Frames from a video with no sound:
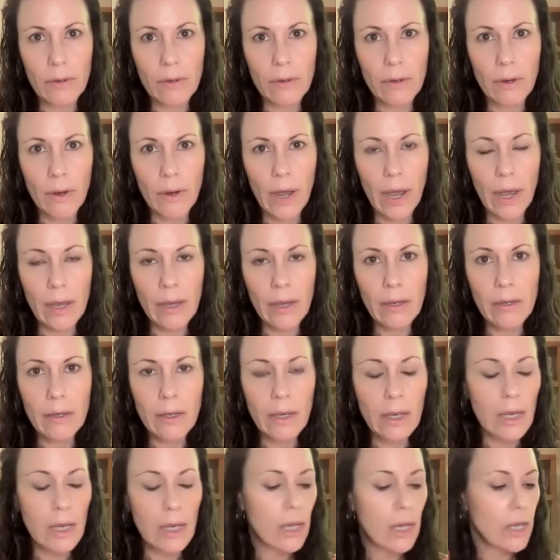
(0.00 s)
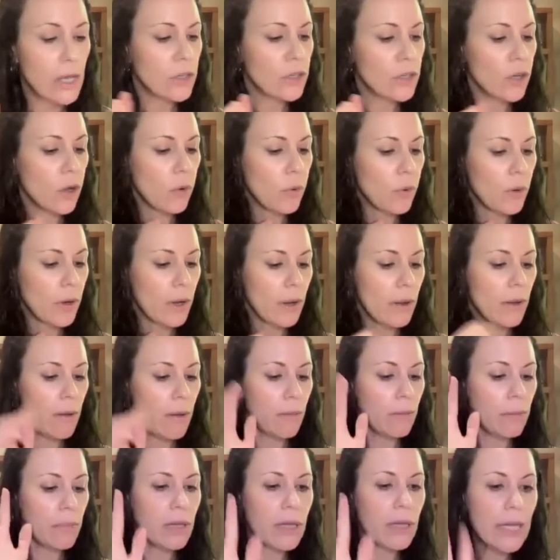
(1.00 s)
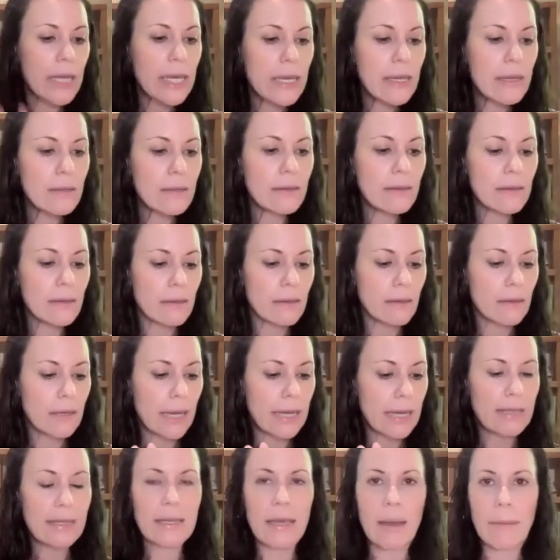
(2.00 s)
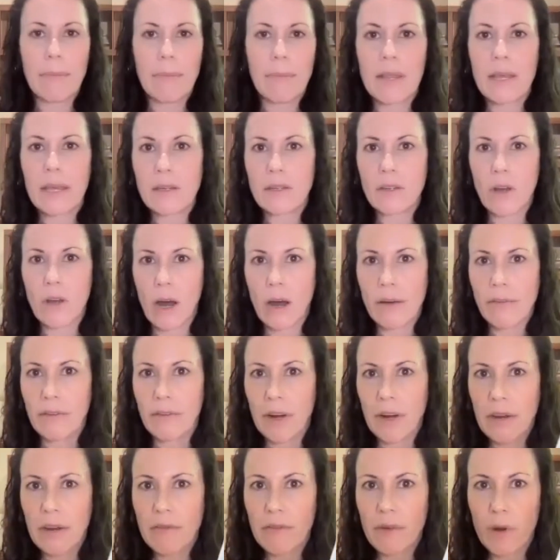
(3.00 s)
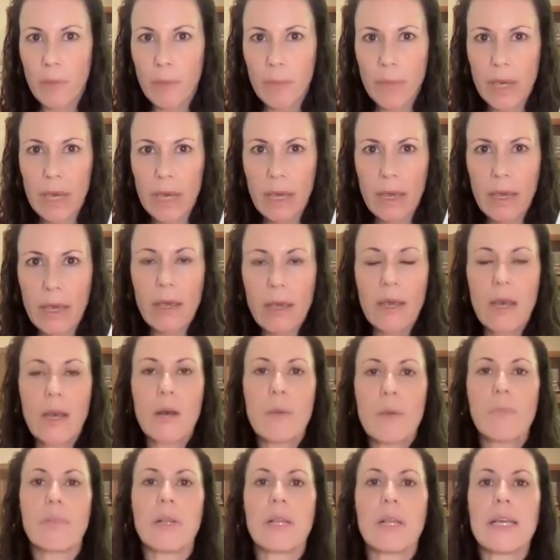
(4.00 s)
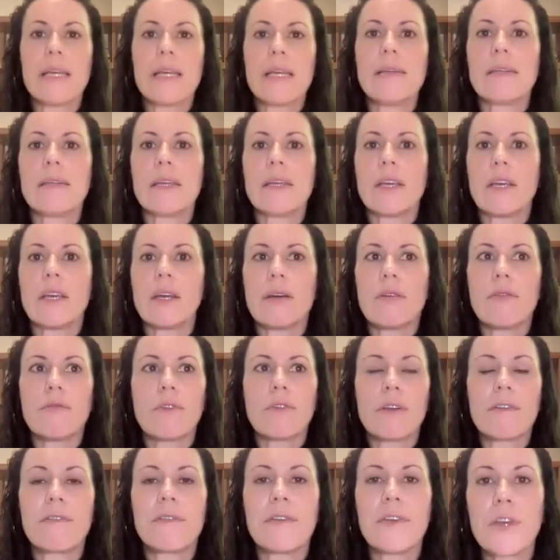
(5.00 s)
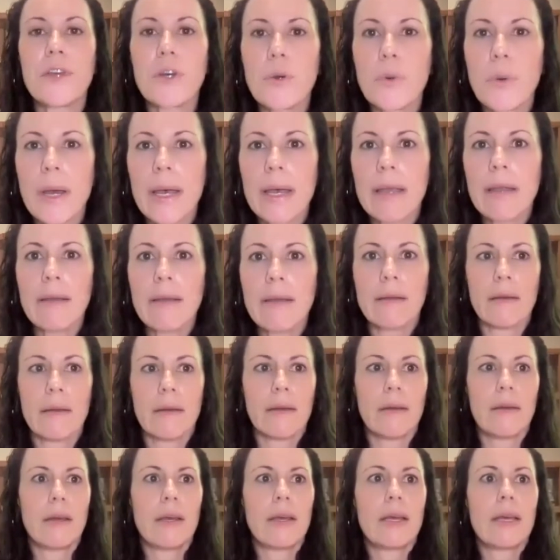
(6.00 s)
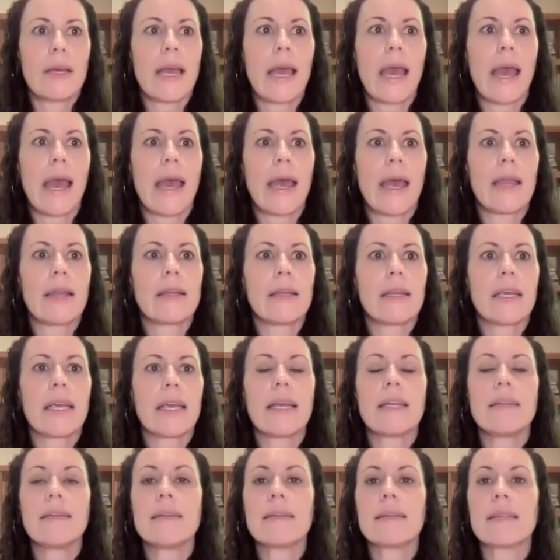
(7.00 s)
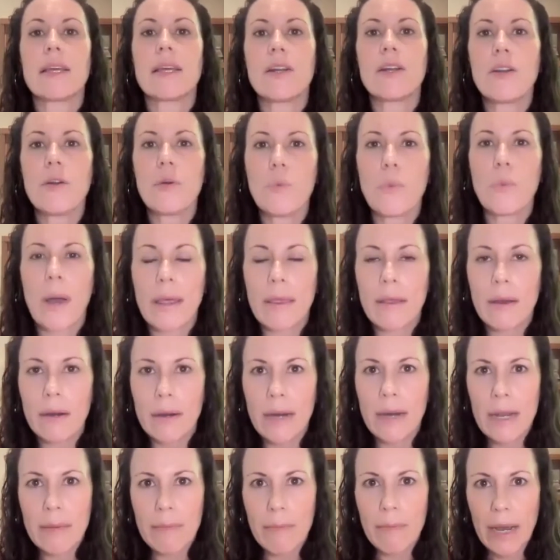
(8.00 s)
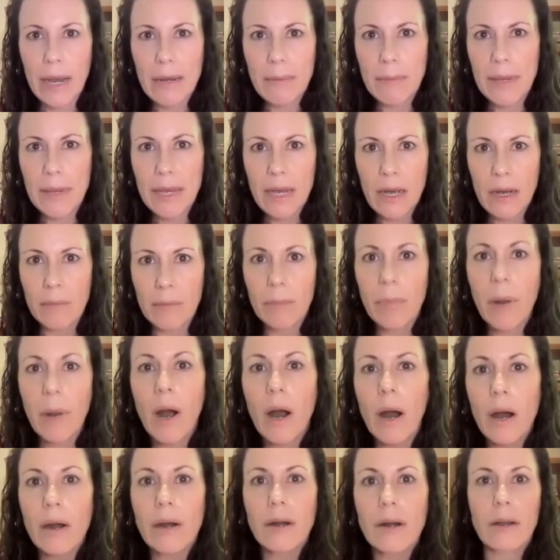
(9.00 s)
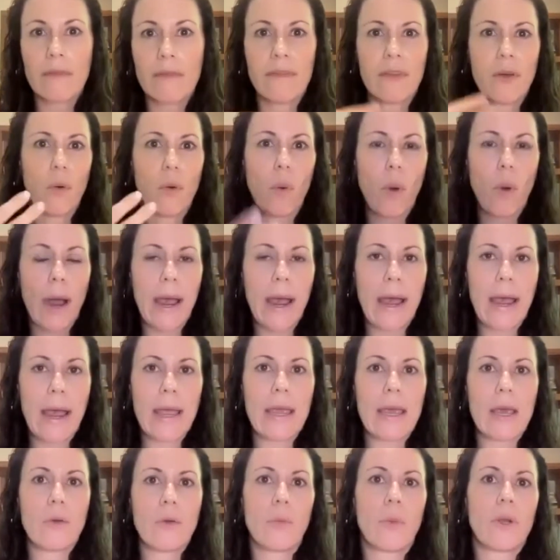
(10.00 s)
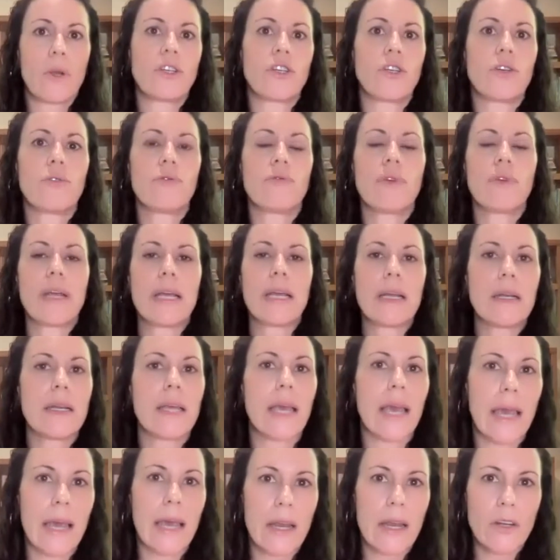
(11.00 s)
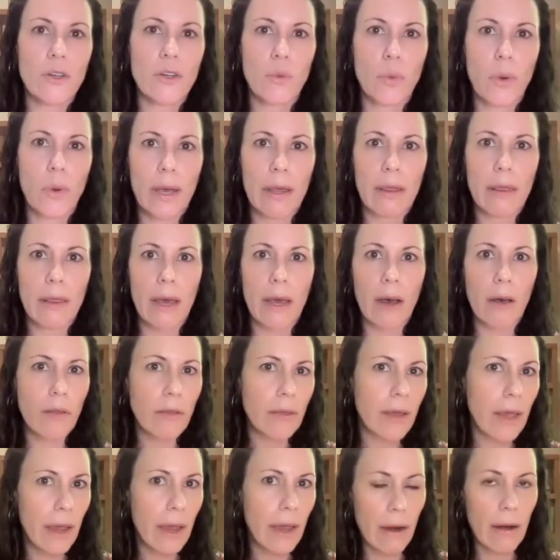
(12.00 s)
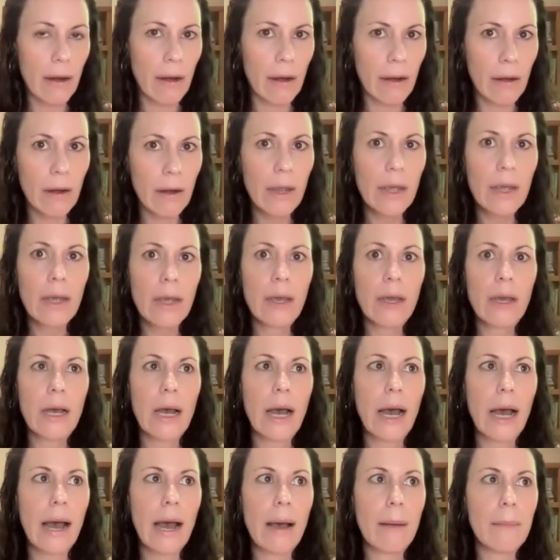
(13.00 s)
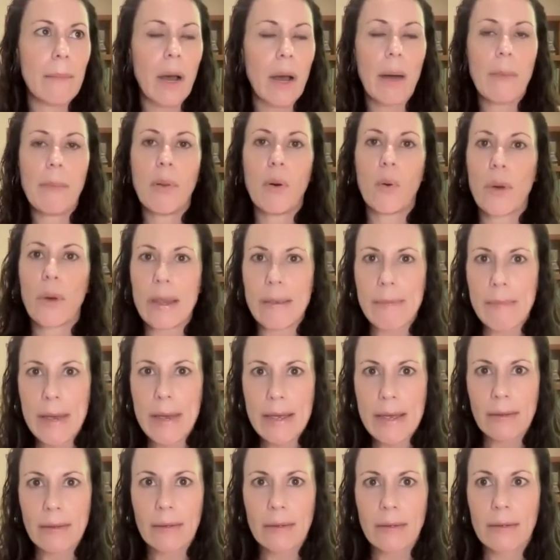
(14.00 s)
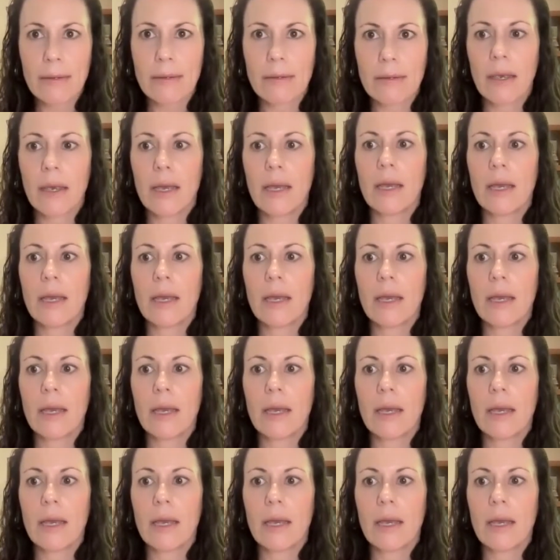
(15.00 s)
okay? So please accept this offering from me. Please review it and consider whether it might become part of the way in which you re-engage with healthcare appointments